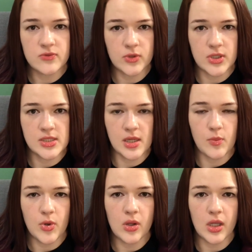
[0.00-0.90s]
for
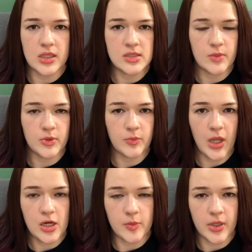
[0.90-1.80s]
example, and type in
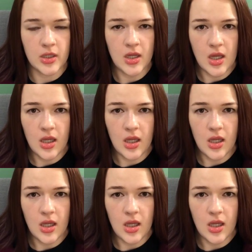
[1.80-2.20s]
paraben,